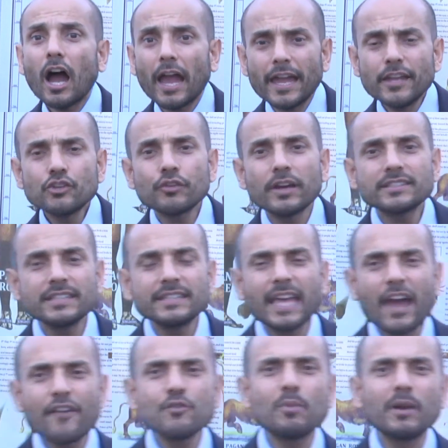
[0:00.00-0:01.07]
Interesting
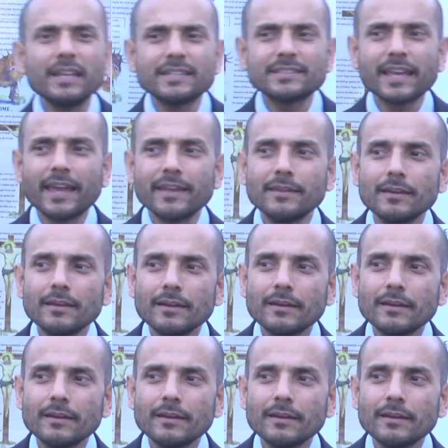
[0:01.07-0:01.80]
that everybody said